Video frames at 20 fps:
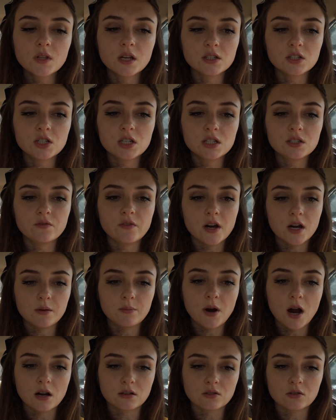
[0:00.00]
And she's very
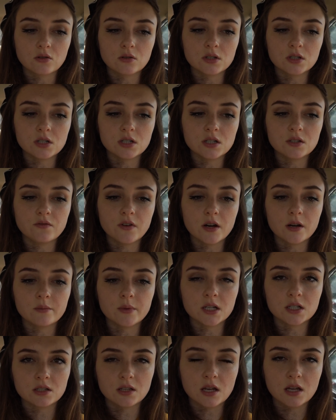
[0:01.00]
practical, and she's very
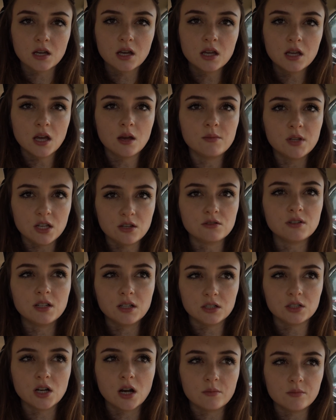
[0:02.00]
much like, Emily, you
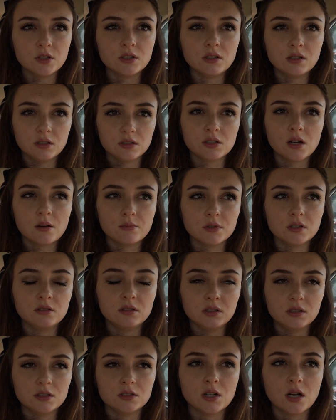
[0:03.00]
need a job, you need a job, you
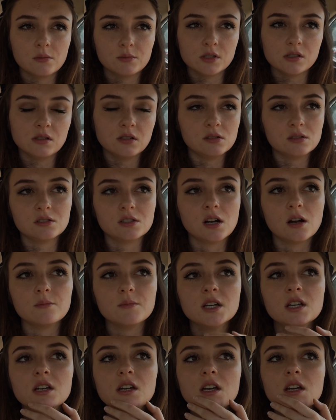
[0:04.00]
need a job, you need a
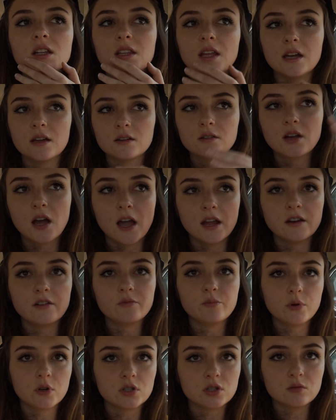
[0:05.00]
job. Like, kind
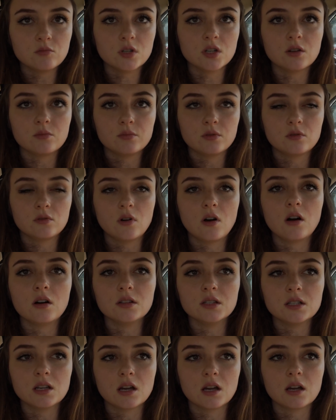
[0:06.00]
of pushing me up
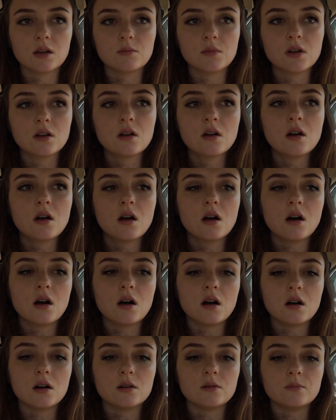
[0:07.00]
all the time.
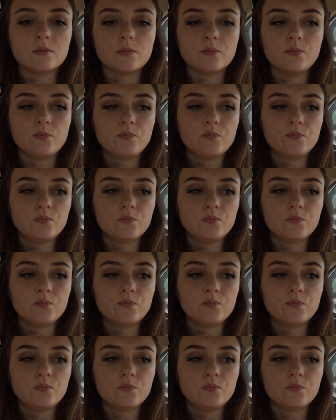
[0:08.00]
Um,